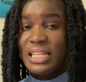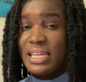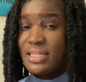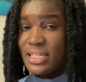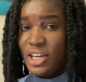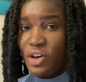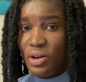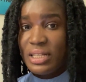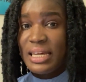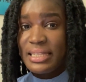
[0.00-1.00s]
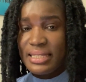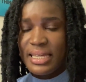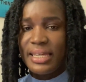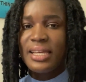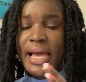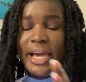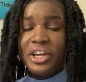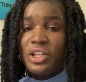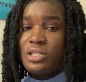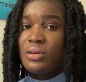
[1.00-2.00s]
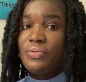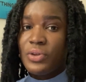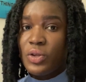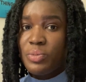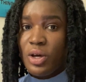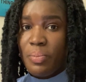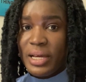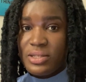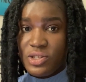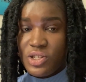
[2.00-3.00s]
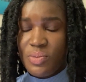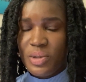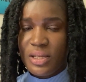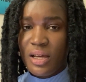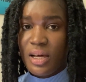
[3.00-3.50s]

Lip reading: Let's stay connected, and you can also follow me on my social media